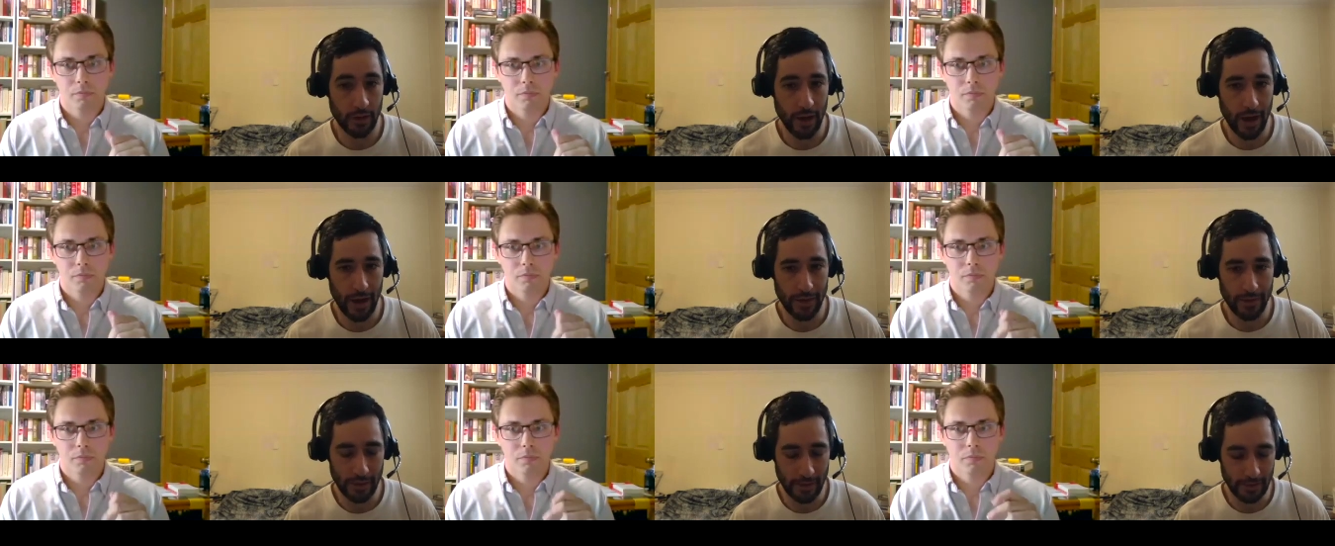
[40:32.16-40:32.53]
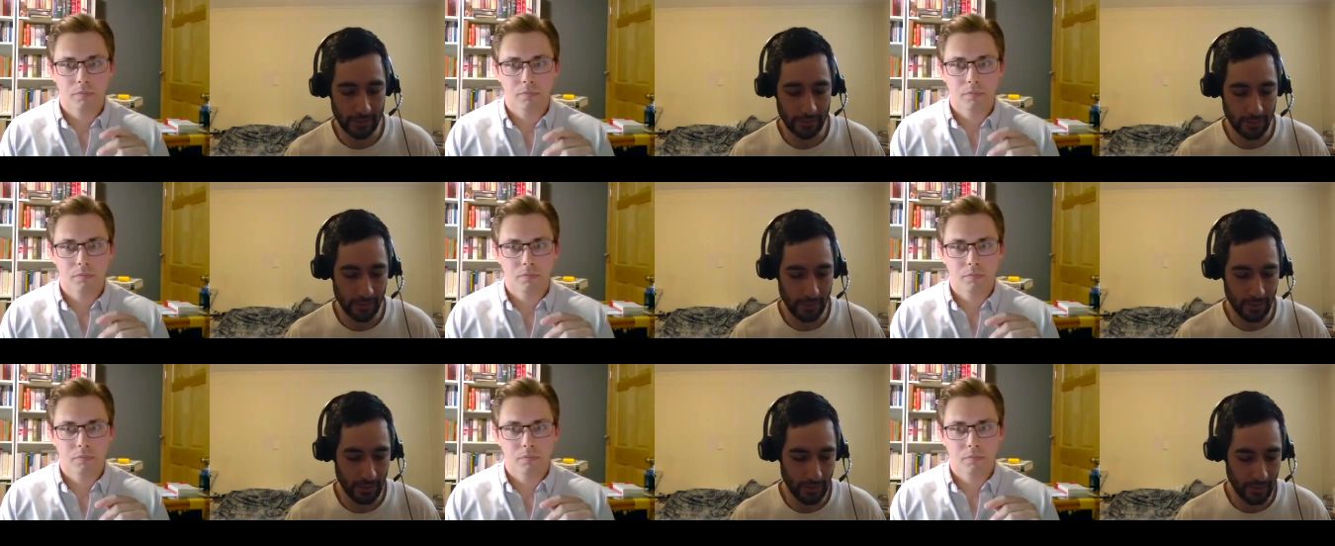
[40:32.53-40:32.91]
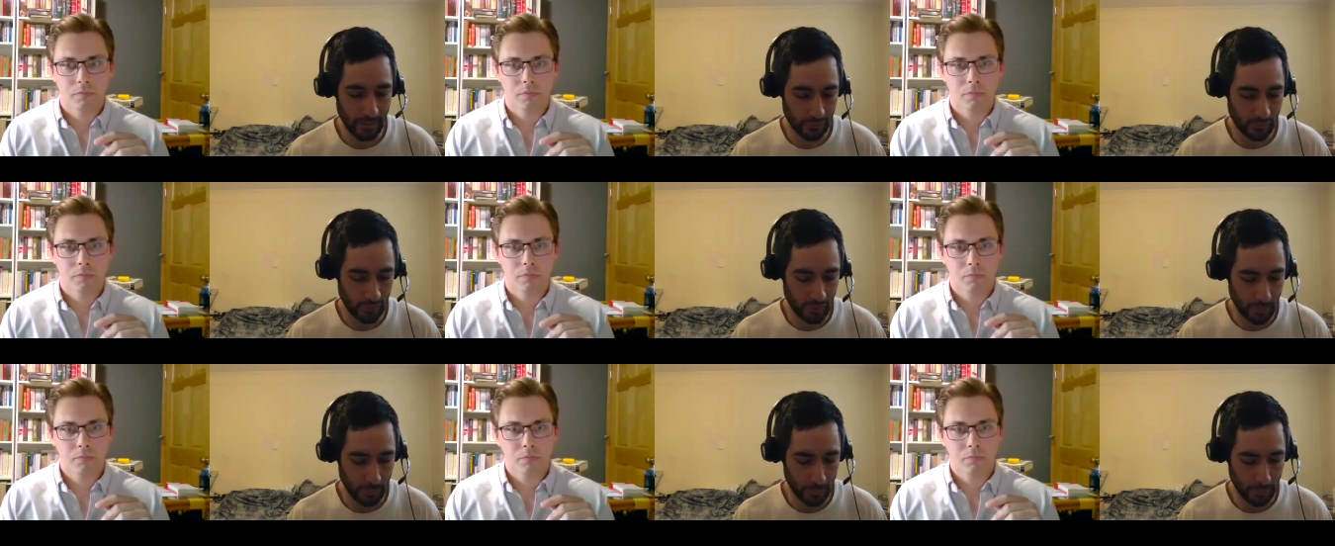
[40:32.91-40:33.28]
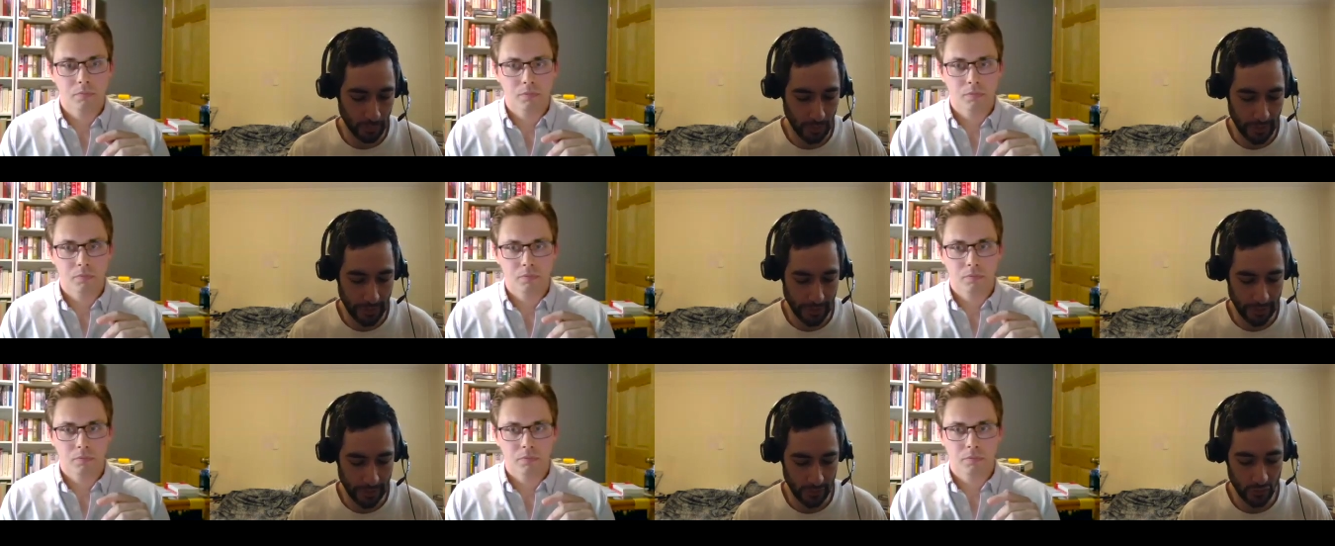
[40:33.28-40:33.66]
Speaker 1: I think it's a, it should apply
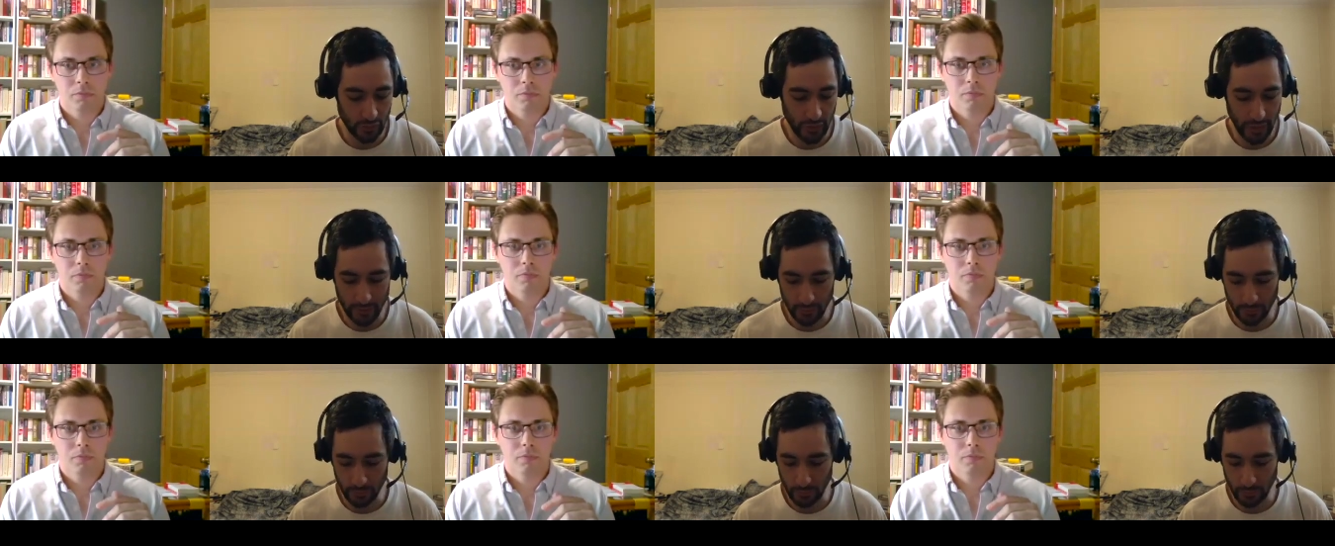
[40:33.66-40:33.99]
in general.